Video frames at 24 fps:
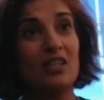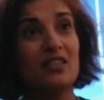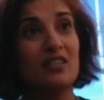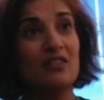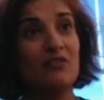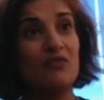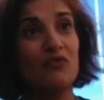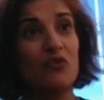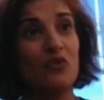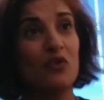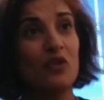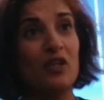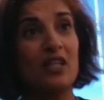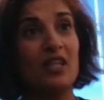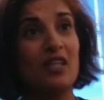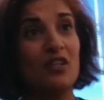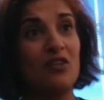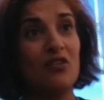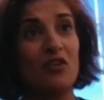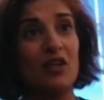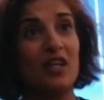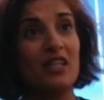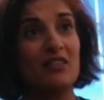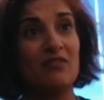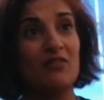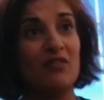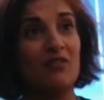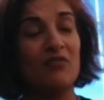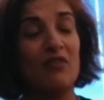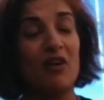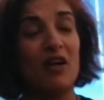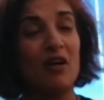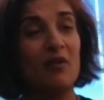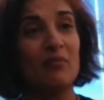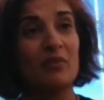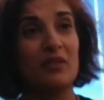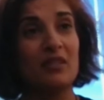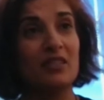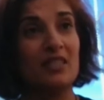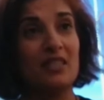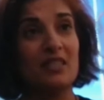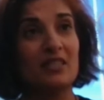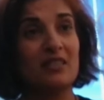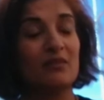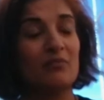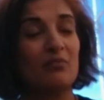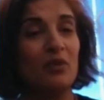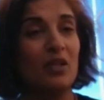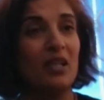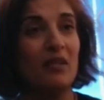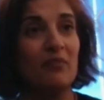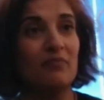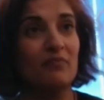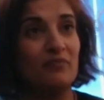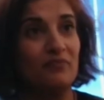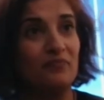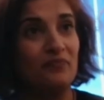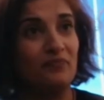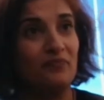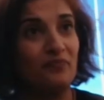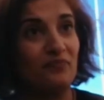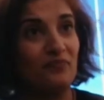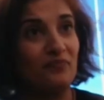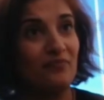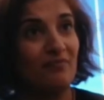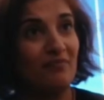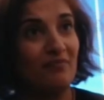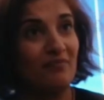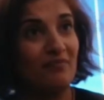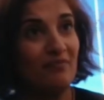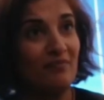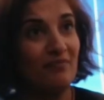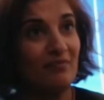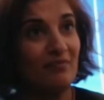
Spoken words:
a kind of egoless, free, creative environment.